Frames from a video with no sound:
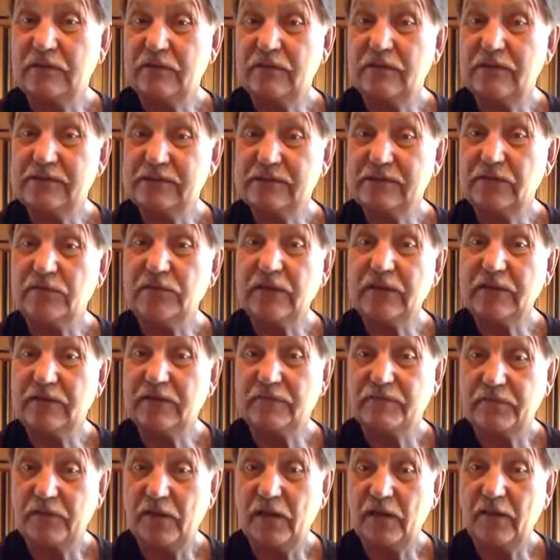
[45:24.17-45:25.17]
You still need
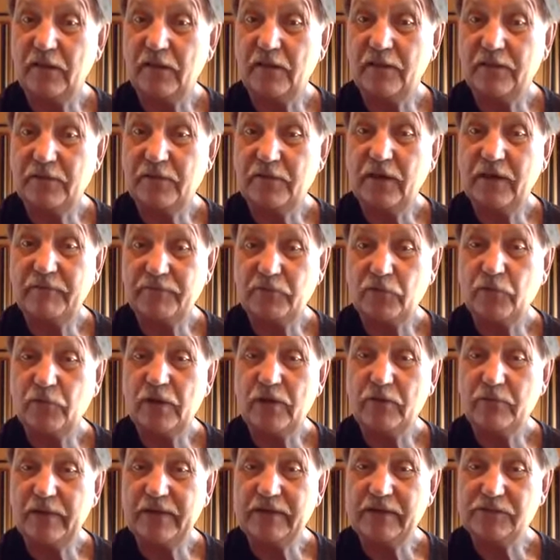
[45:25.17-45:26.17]
you have to
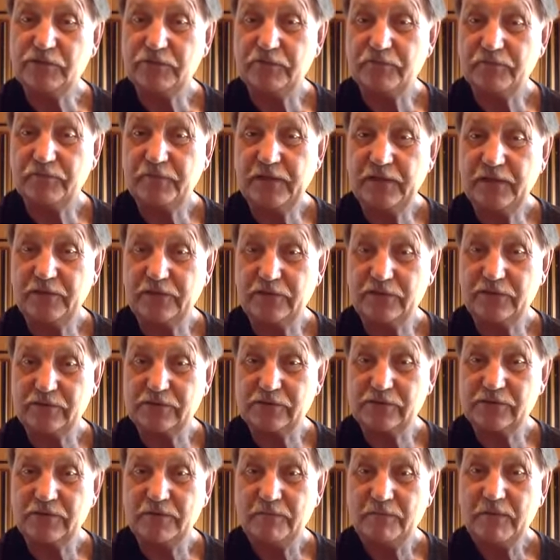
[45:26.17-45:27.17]
rearrange your
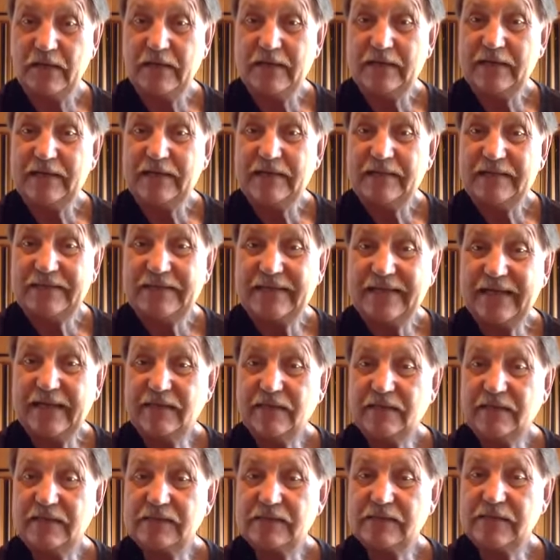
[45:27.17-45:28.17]
fingers to
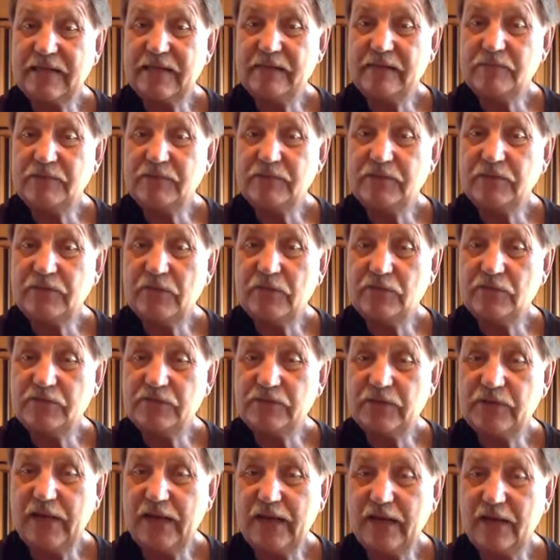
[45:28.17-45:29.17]
get the same two notes
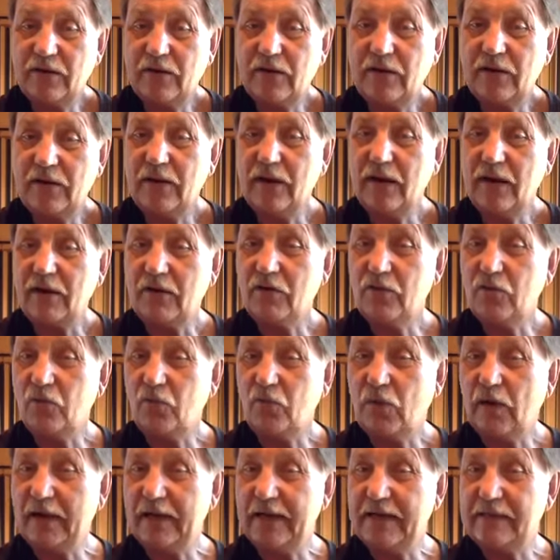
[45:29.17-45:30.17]
you had on. Not
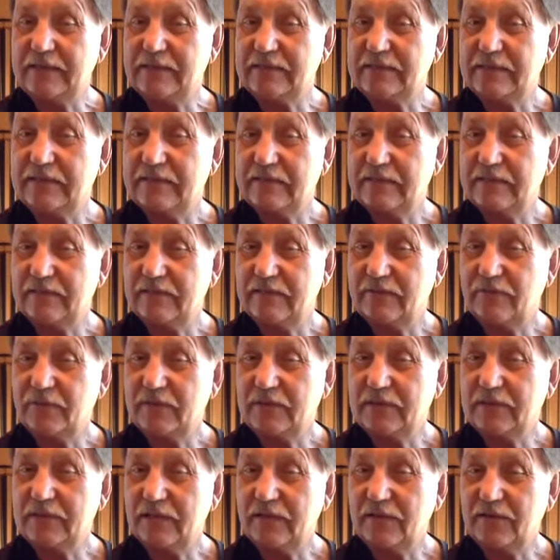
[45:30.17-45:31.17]
quite. What
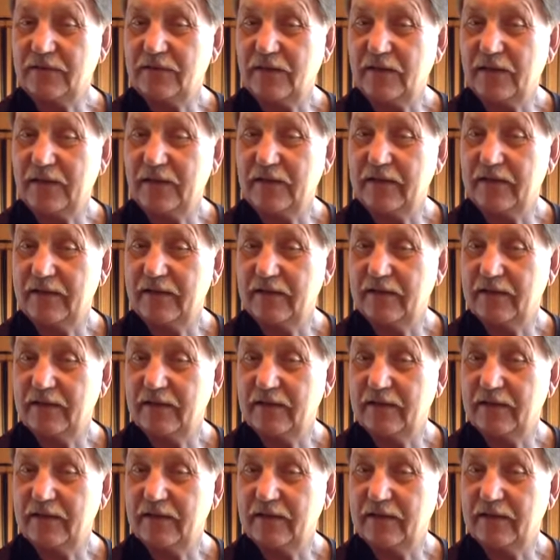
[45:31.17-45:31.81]
did they look like?